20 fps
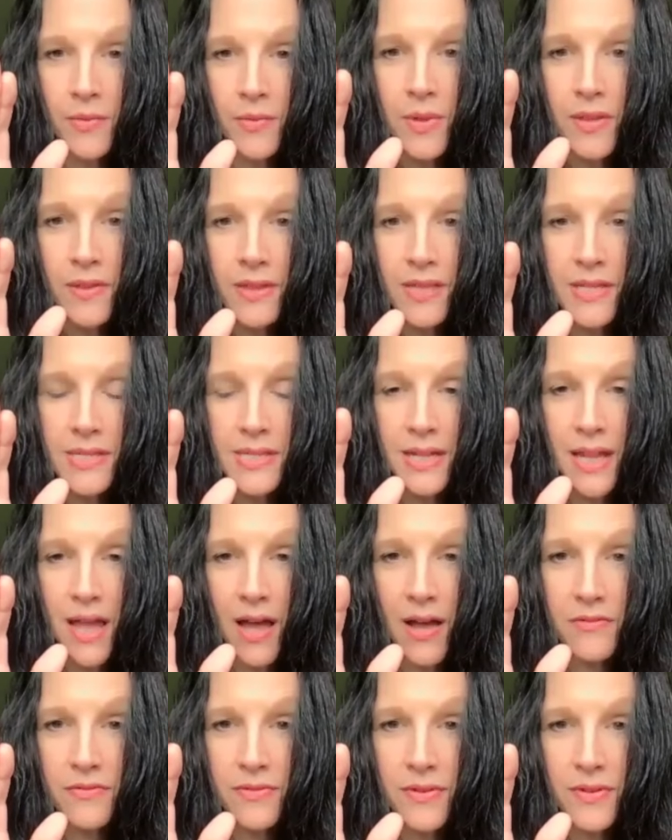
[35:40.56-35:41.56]
with this
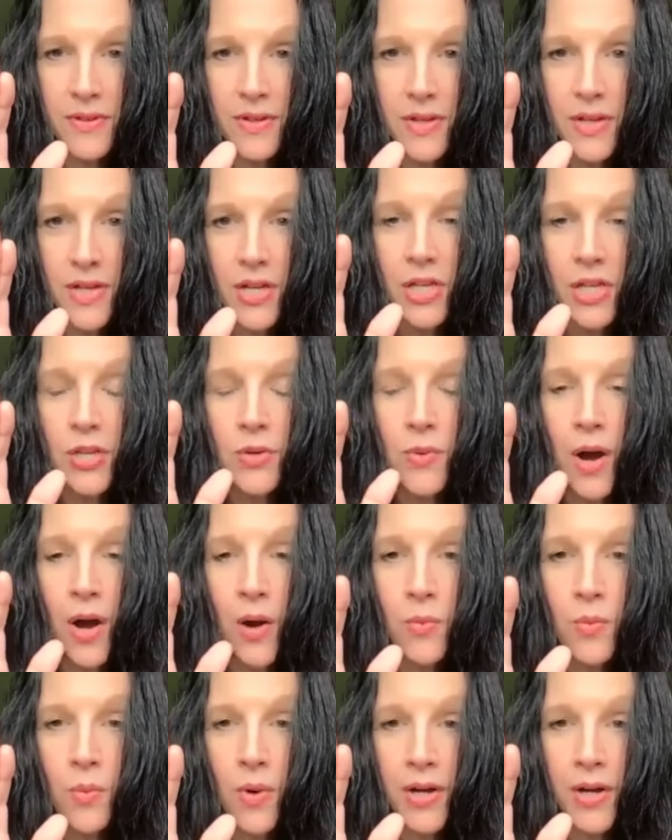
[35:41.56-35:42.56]
love. You are
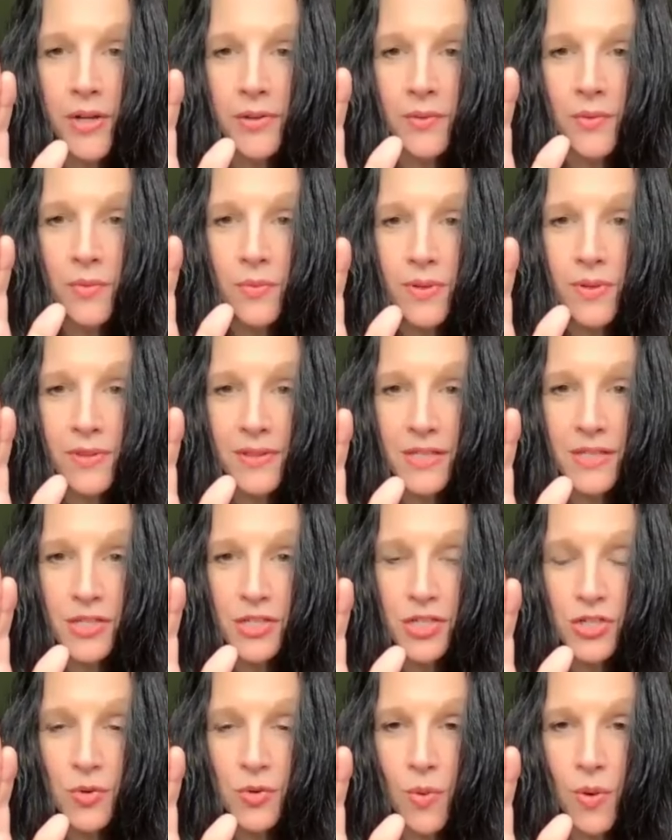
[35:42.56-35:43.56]
one with this
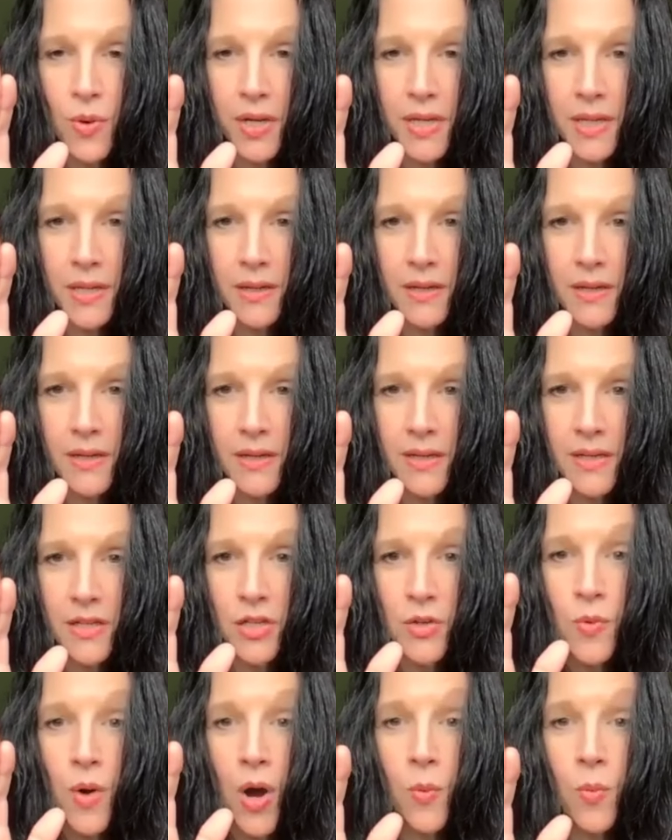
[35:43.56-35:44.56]
joy.
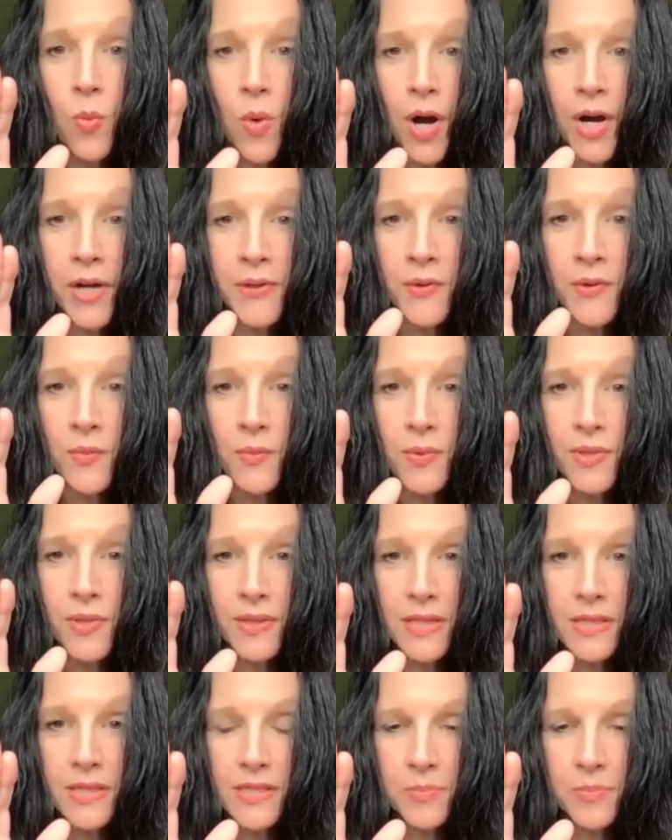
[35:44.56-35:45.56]
You are one with
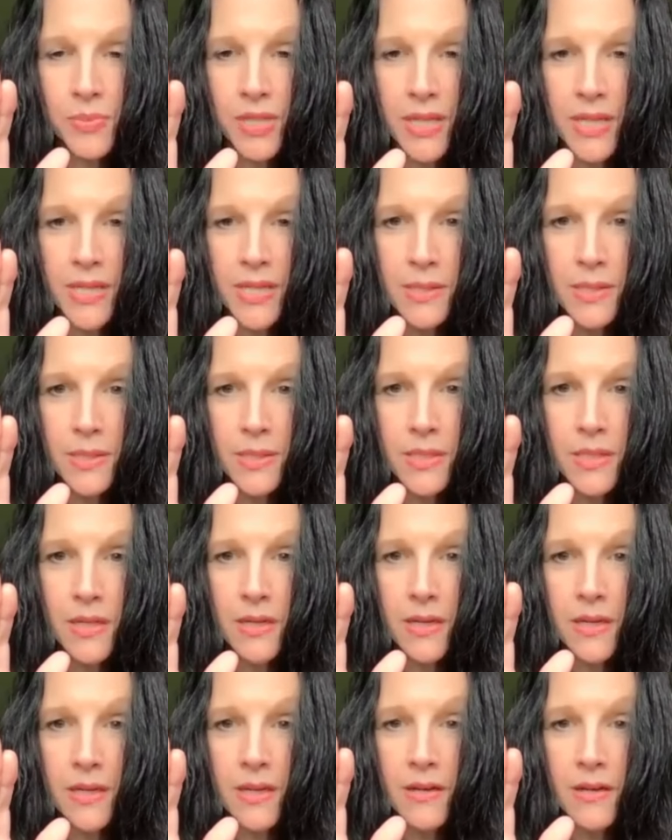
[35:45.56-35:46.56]
this peace.
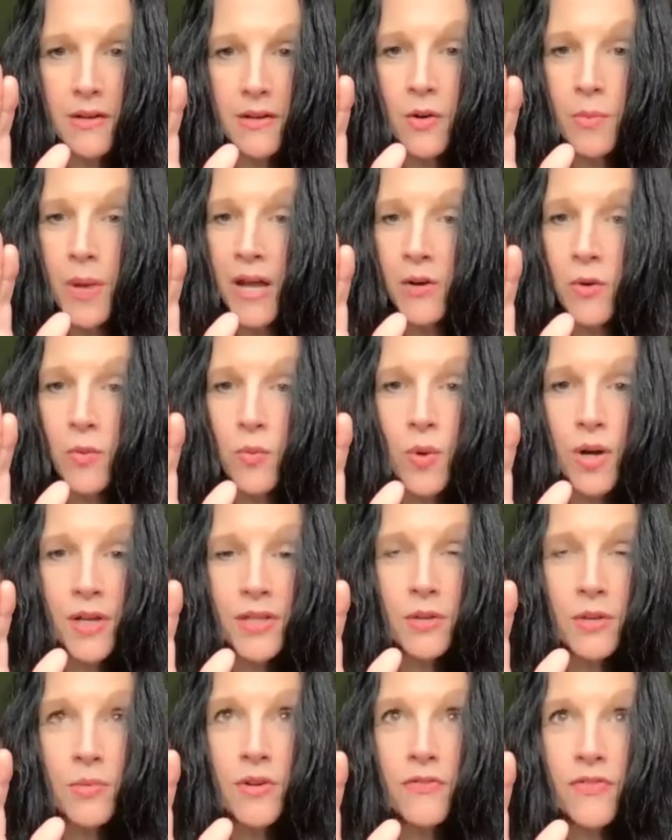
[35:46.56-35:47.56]
No matter what
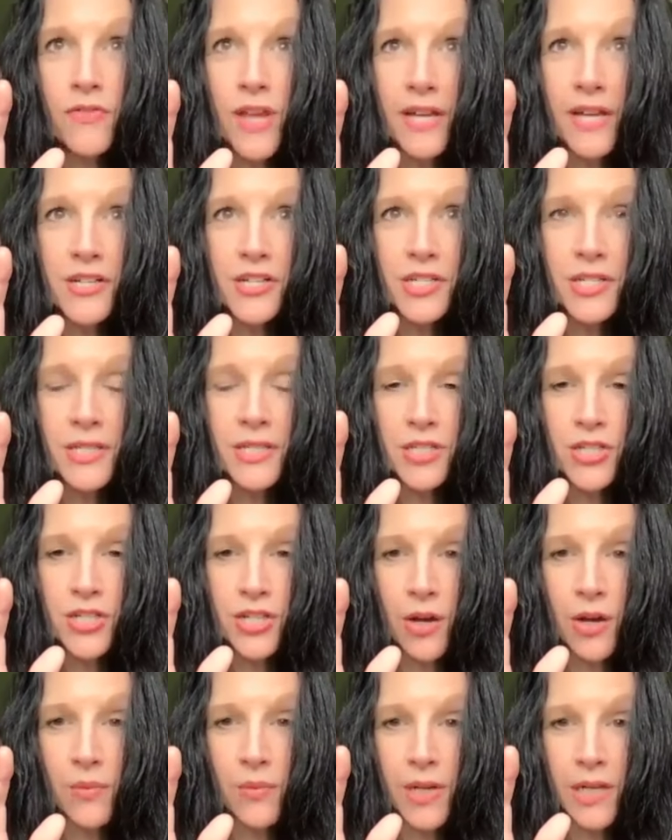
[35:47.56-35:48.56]
the reflection is
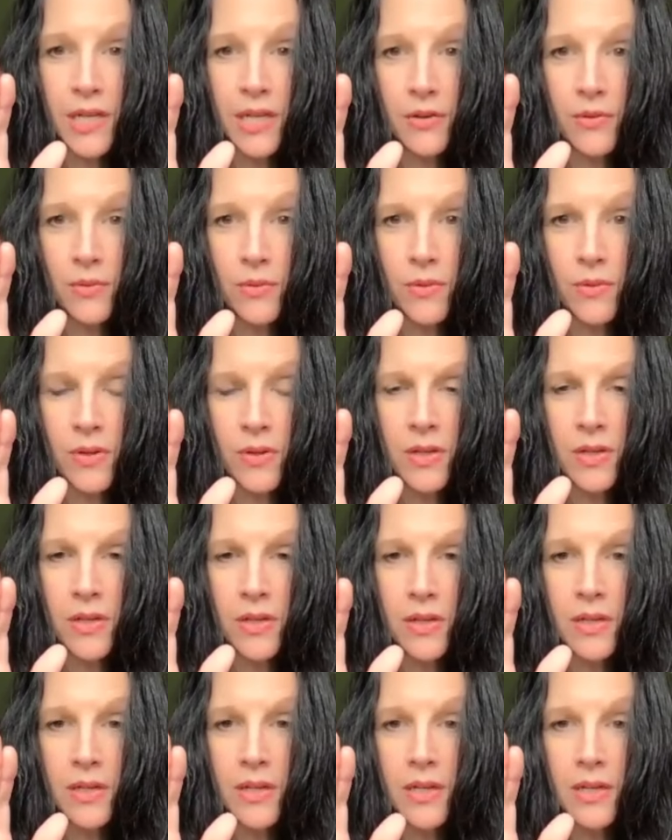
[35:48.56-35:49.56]
showing you,
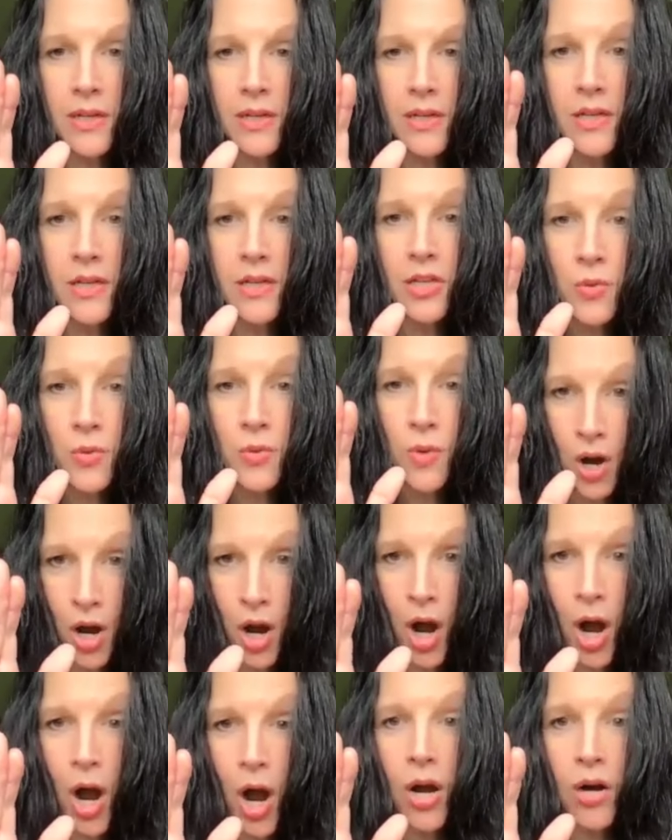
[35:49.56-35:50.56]
you
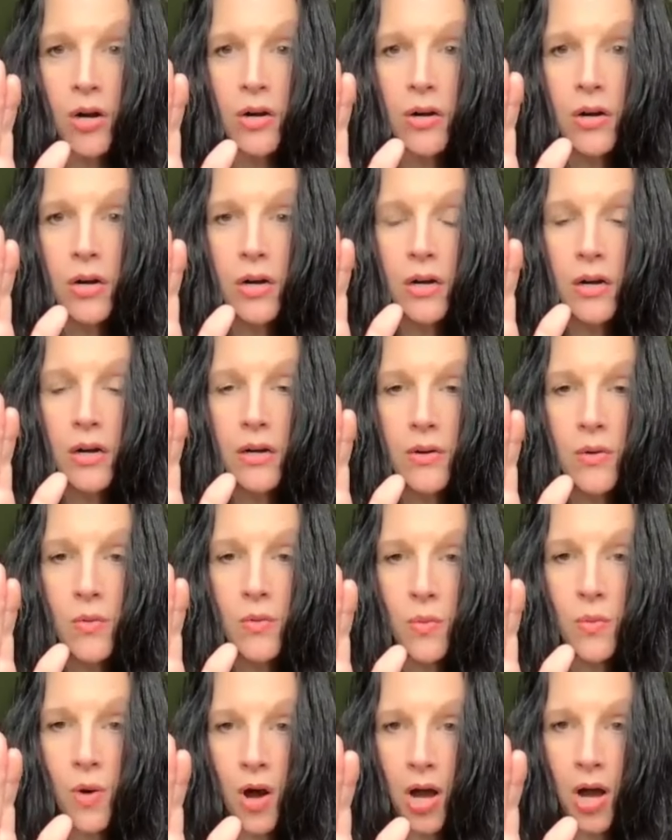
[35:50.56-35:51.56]
are
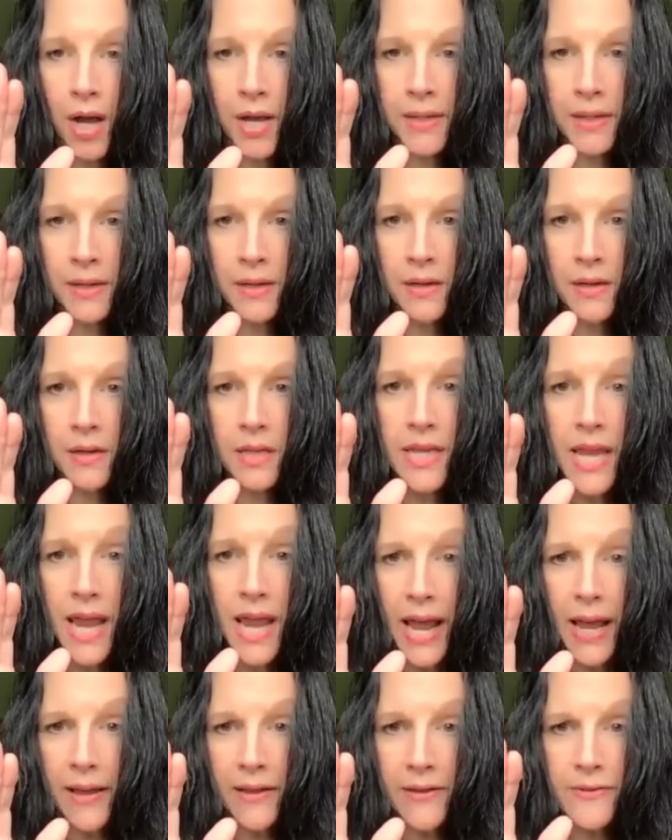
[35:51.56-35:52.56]
one.
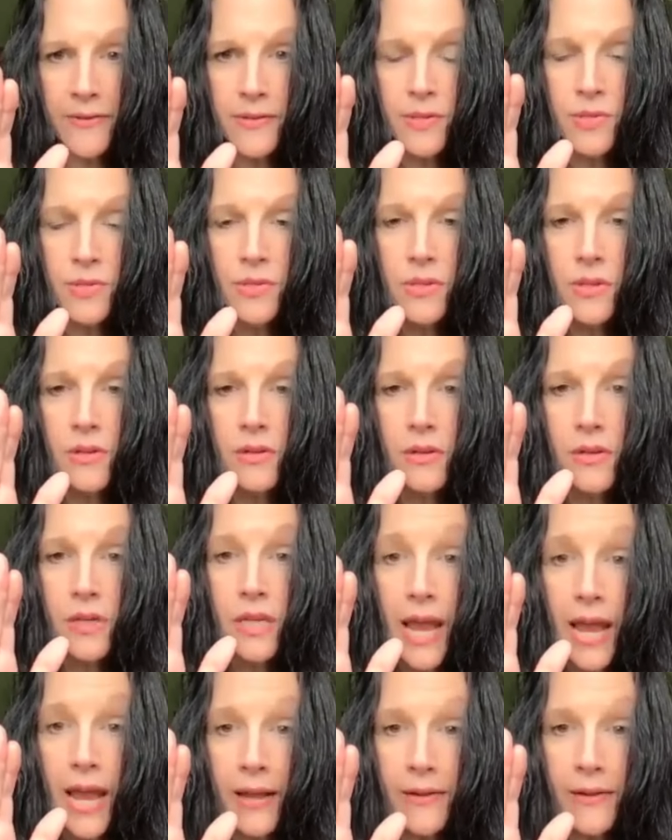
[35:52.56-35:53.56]
Yes,
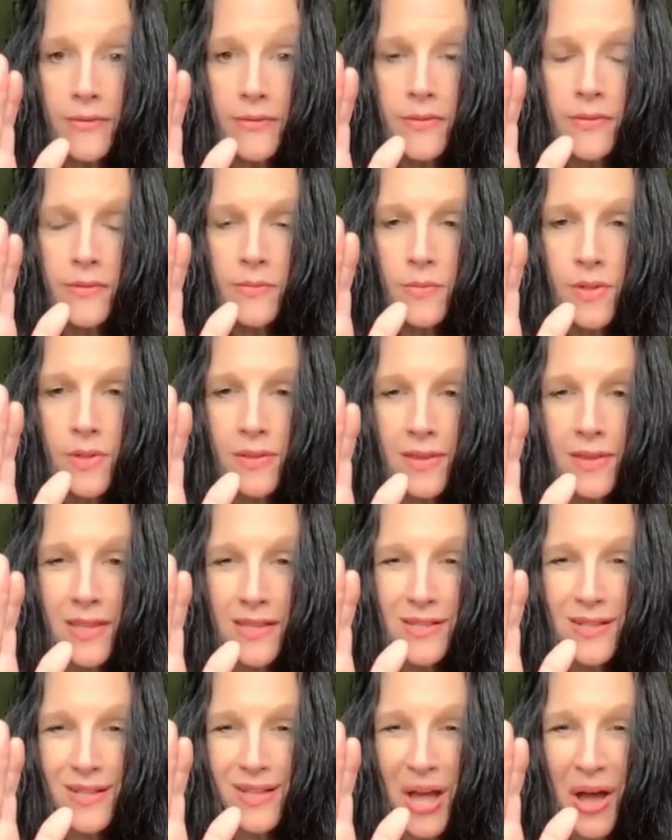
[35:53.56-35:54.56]
yes, with
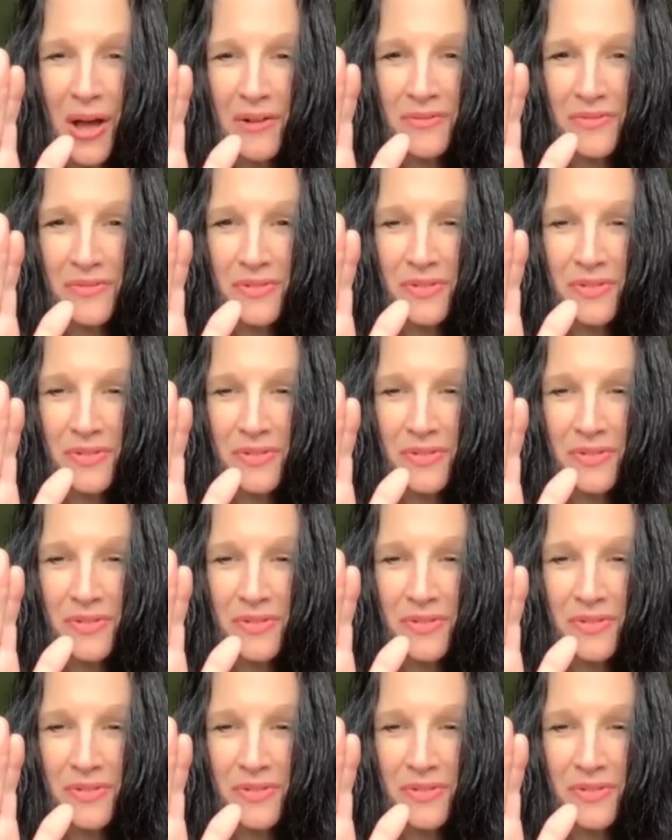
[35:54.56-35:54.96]
this love.